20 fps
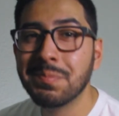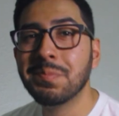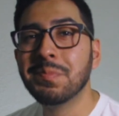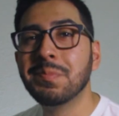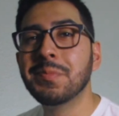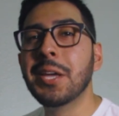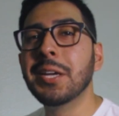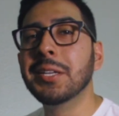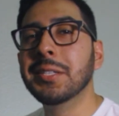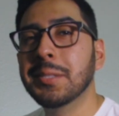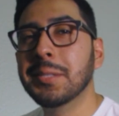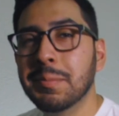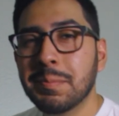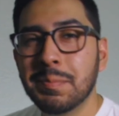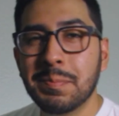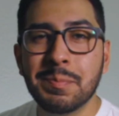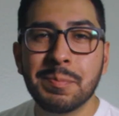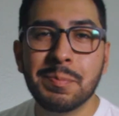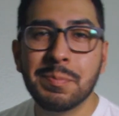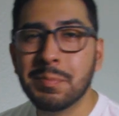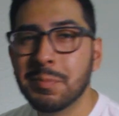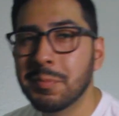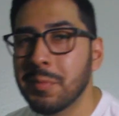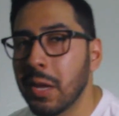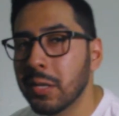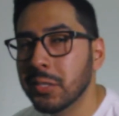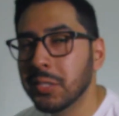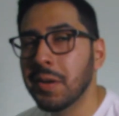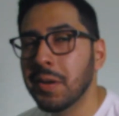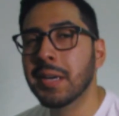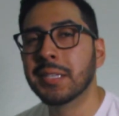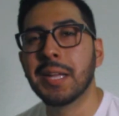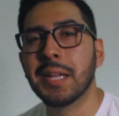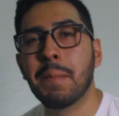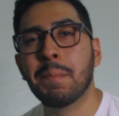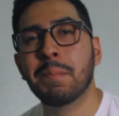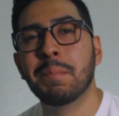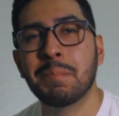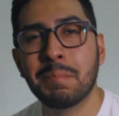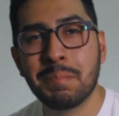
Thanks. See you next time.